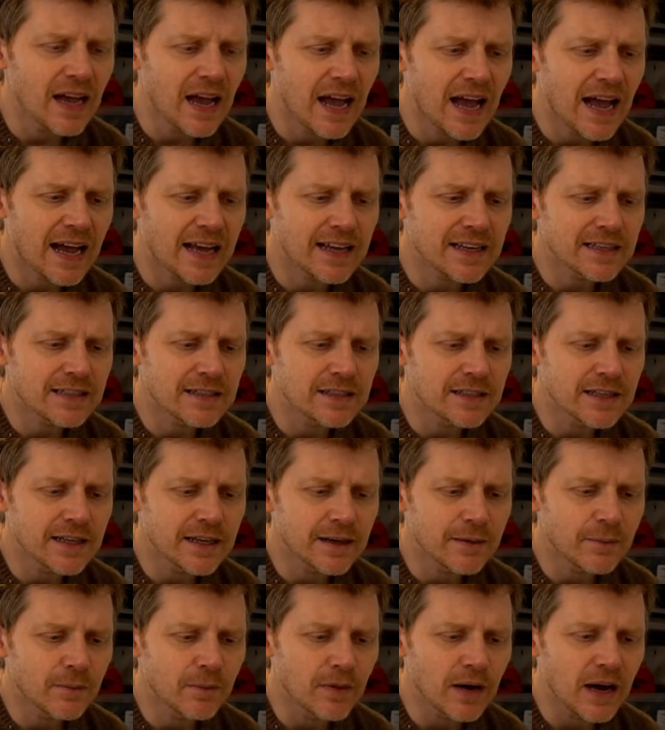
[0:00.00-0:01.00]
And
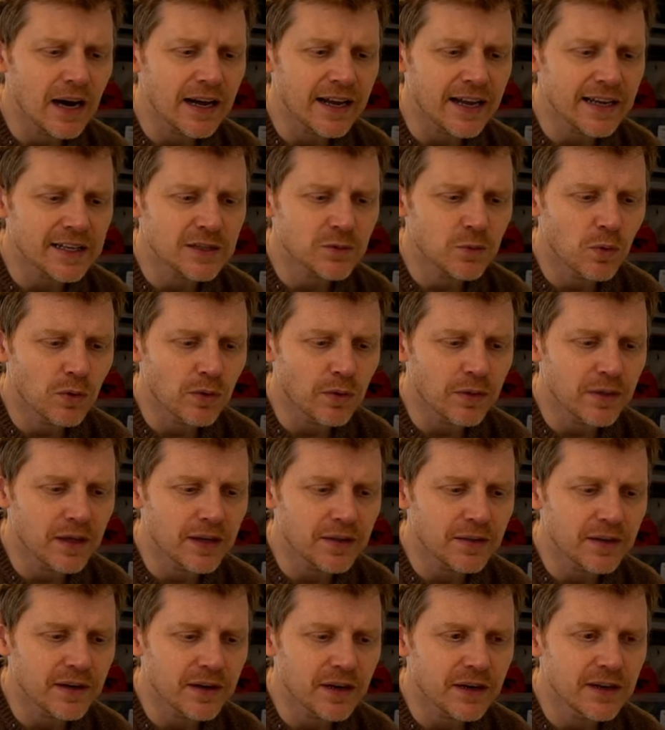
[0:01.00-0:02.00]
I guess one
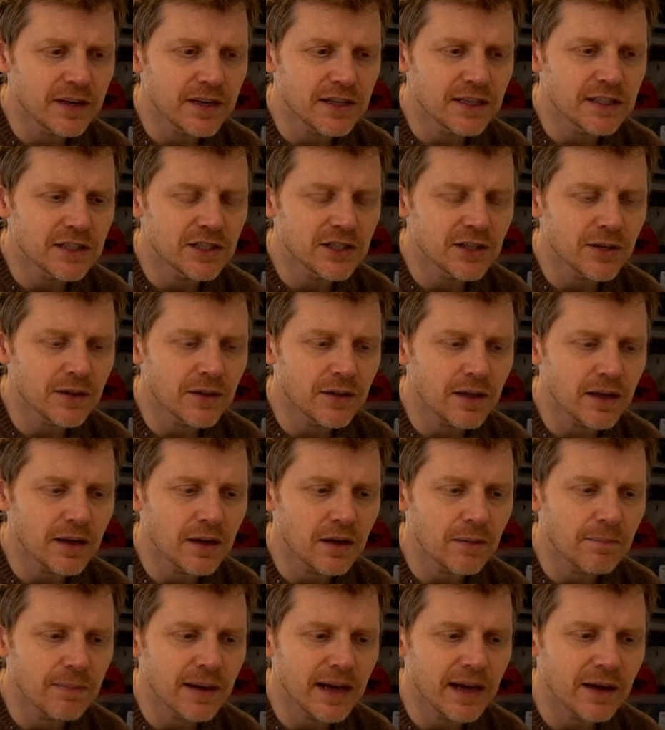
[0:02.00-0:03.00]
thing that I need to
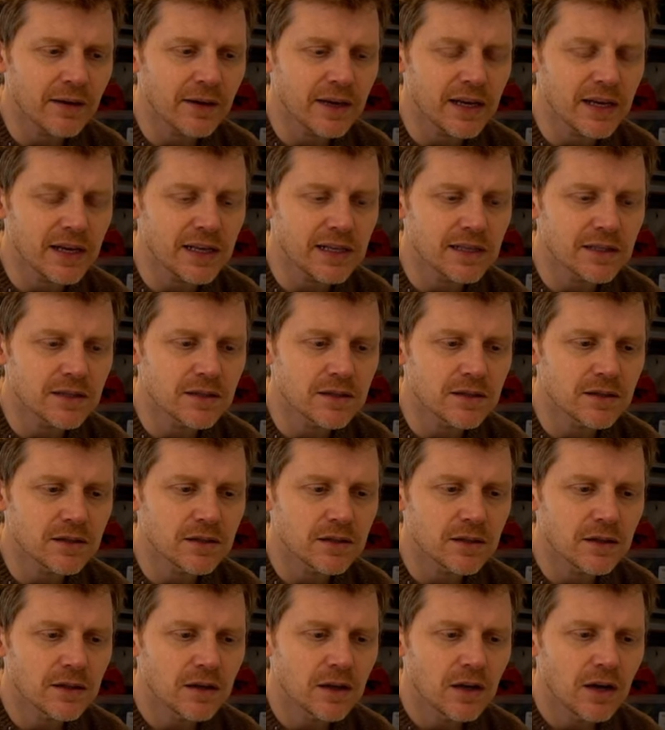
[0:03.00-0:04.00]
think about
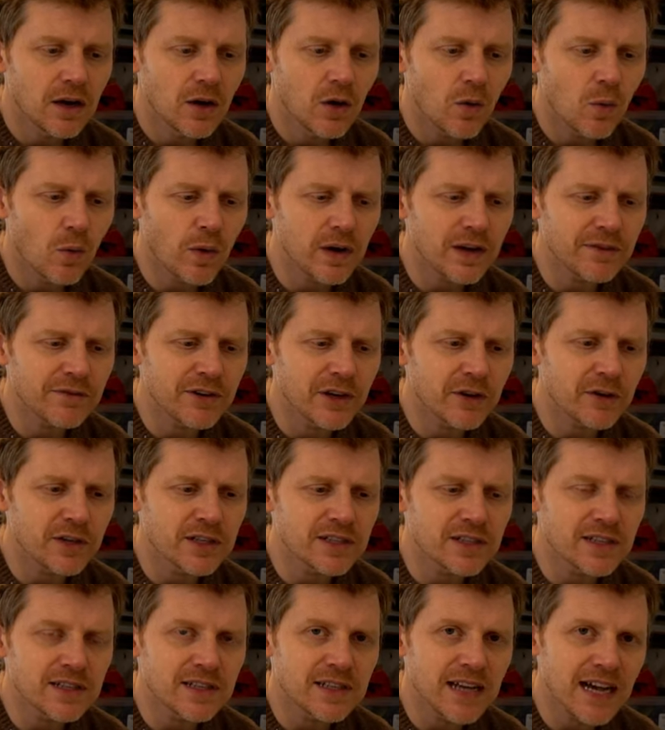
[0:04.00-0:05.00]
is, what I've
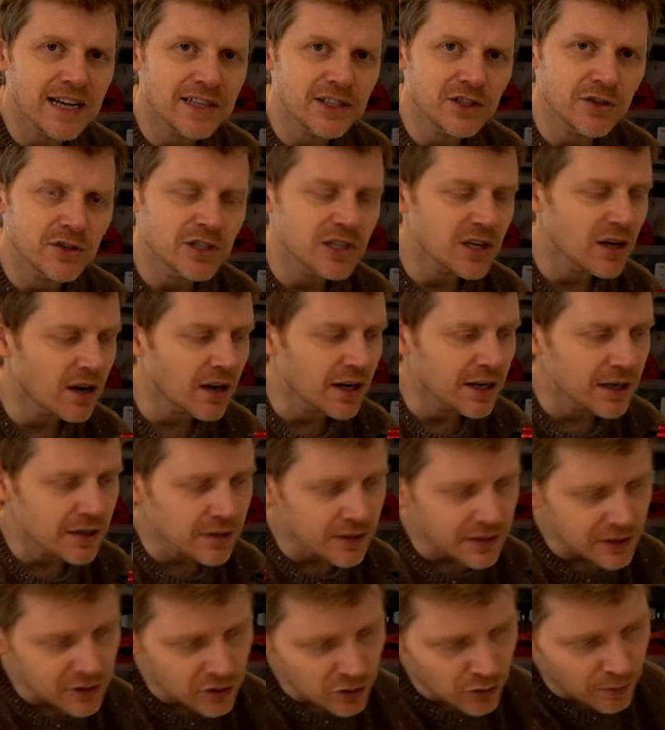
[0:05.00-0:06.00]
noticed is as you tighten
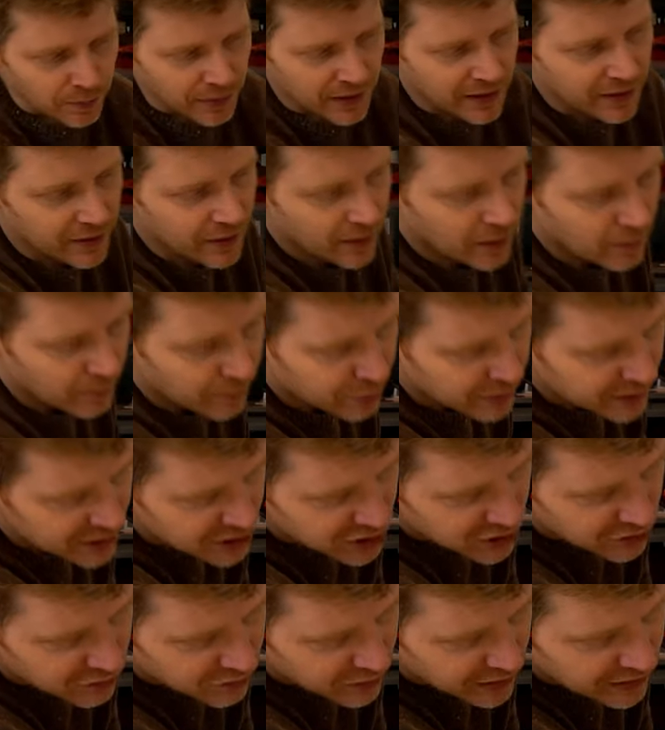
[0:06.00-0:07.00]
this up in the
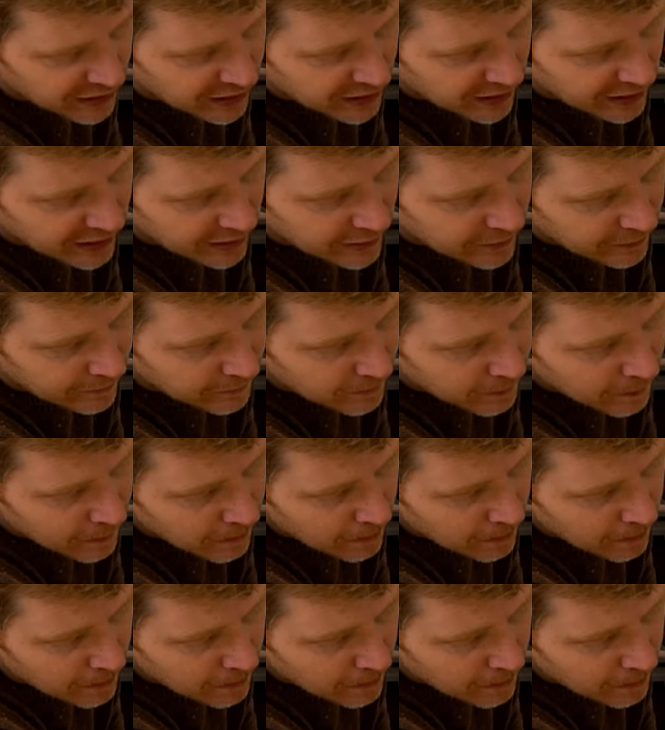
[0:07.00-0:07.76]
compression ring here,